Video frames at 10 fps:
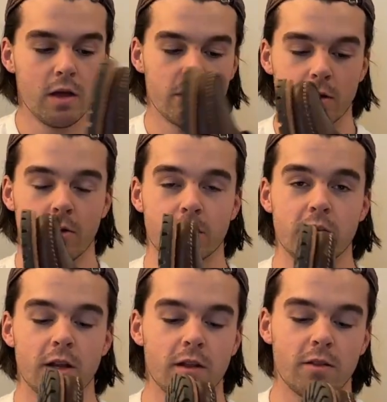The
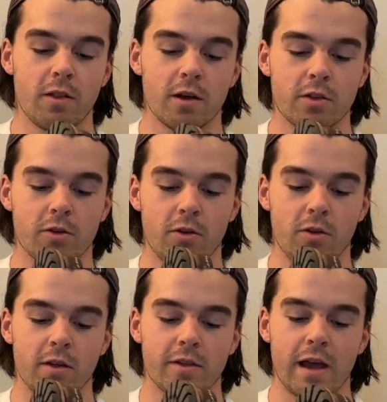Cortina lug
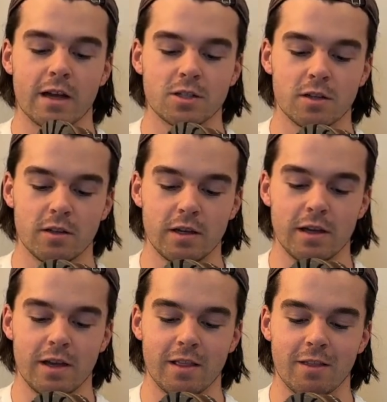sole is actually
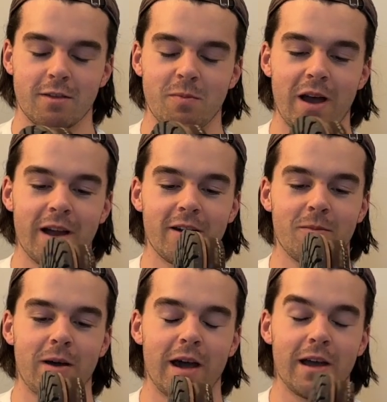inspired
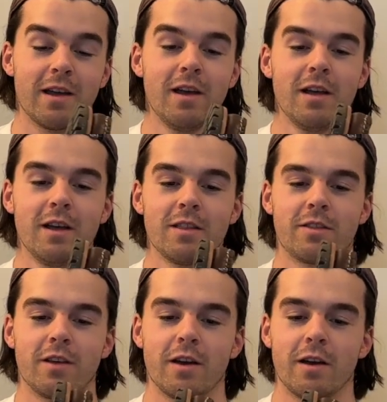by
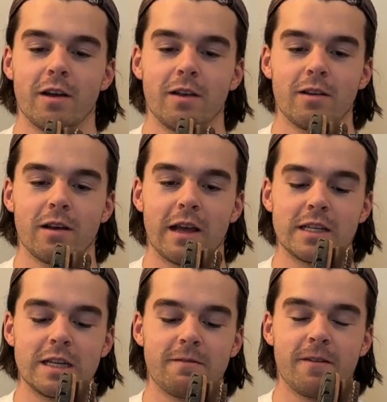the
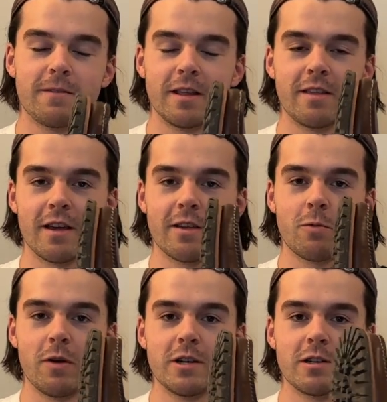1956
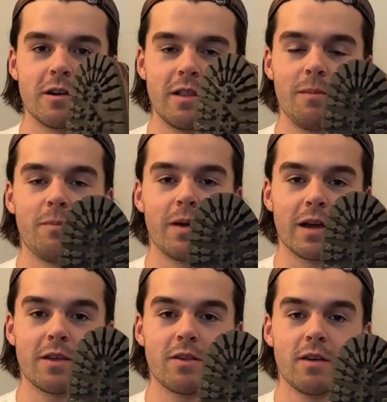Winter
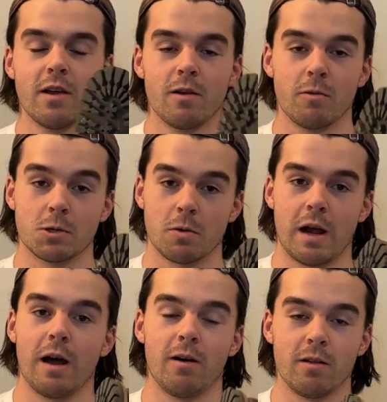Olympics, which were
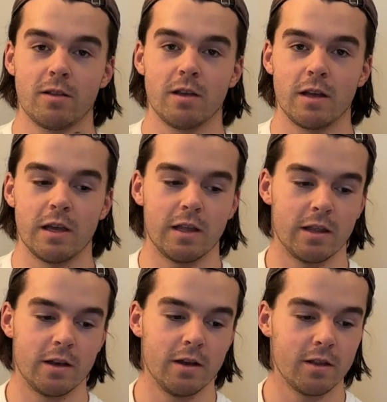held
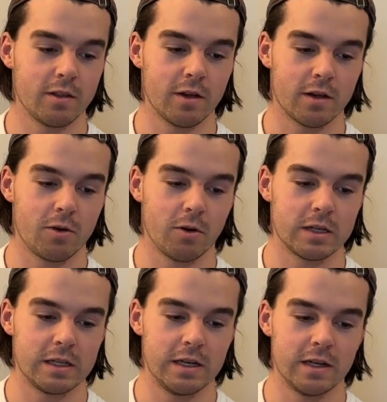in the
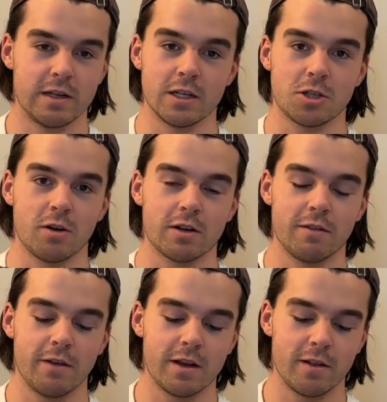Cortina district
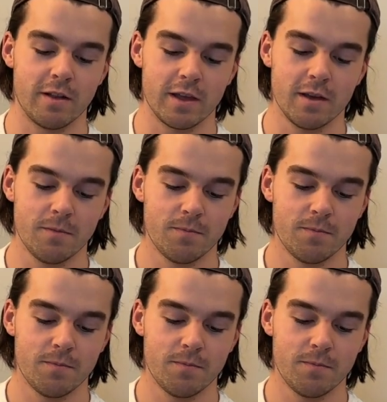of Italy.